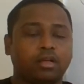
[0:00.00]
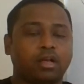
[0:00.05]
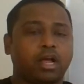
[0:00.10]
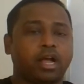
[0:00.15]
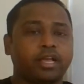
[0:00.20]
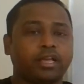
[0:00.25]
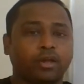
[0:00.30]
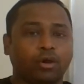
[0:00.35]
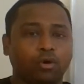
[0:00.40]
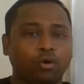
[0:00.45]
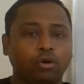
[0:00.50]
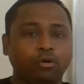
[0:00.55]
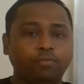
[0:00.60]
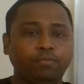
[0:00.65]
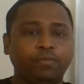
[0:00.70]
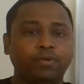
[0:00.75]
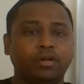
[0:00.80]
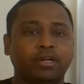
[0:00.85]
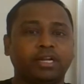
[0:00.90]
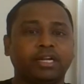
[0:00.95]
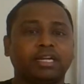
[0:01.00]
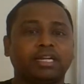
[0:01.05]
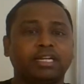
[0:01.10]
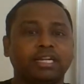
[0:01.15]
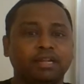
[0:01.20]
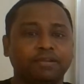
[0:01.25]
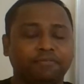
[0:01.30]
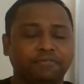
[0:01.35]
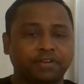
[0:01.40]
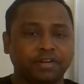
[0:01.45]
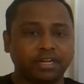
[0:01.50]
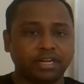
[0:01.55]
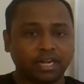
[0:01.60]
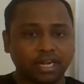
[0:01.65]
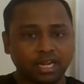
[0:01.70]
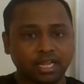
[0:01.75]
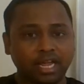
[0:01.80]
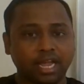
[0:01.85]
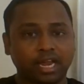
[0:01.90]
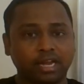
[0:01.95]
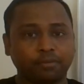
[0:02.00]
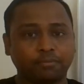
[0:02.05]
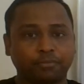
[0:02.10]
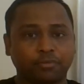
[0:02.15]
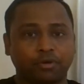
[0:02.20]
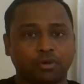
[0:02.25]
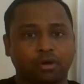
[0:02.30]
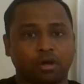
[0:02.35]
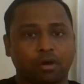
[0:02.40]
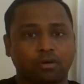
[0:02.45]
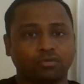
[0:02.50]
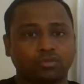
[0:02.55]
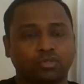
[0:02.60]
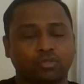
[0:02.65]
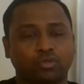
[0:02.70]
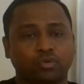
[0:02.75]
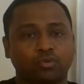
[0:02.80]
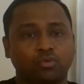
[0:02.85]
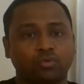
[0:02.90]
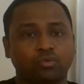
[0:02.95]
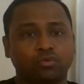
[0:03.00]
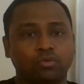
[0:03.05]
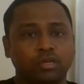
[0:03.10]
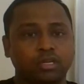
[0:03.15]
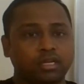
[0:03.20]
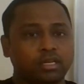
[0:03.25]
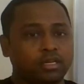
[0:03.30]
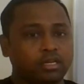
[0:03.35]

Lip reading: I hope it definitely help you out to